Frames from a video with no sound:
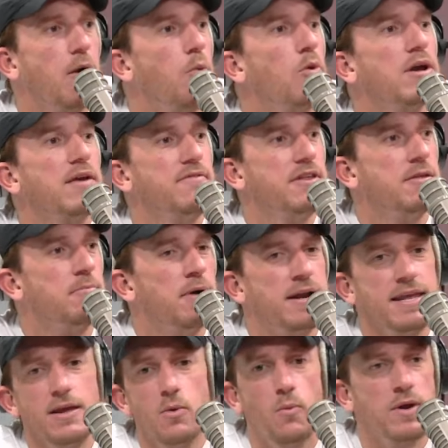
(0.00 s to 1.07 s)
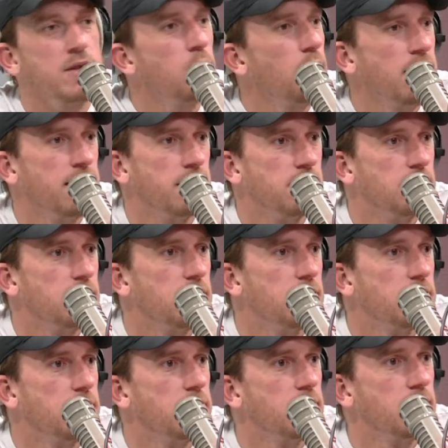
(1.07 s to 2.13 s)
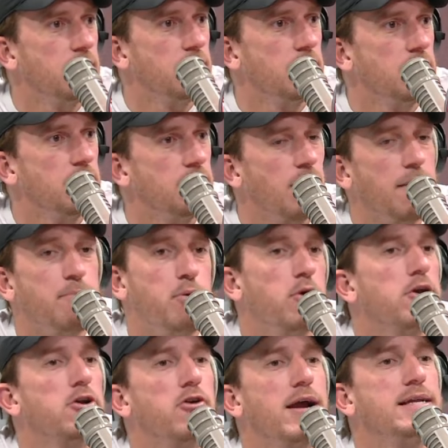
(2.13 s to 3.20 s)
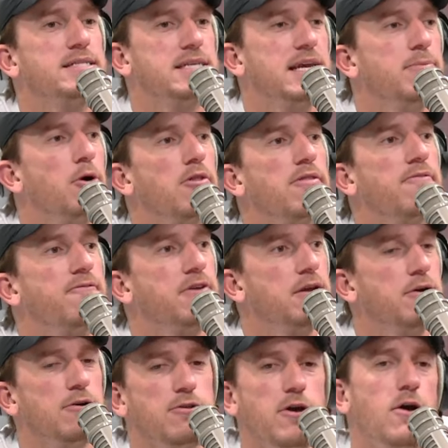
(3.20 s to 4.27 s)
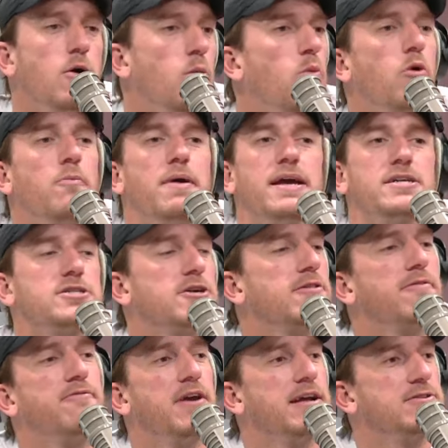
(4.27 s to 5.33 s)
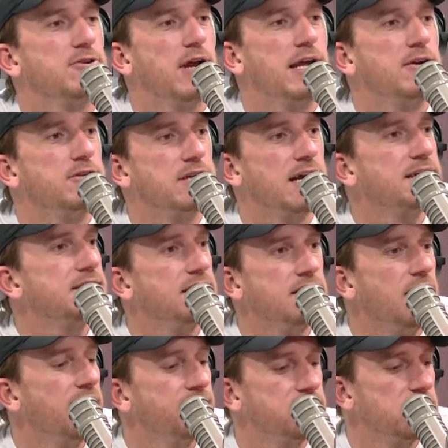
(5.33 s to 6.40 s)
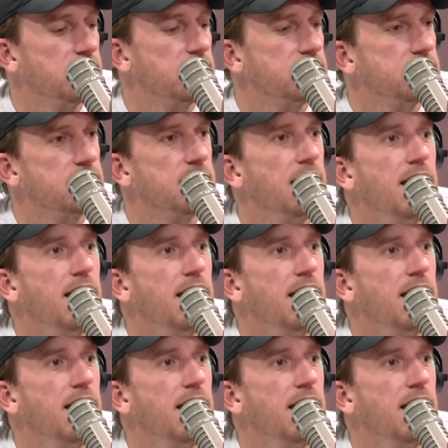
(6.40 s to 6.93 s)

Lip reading: give you the money when you win. Right? Put a great team on the field. We'll make sure the fans are energized enough to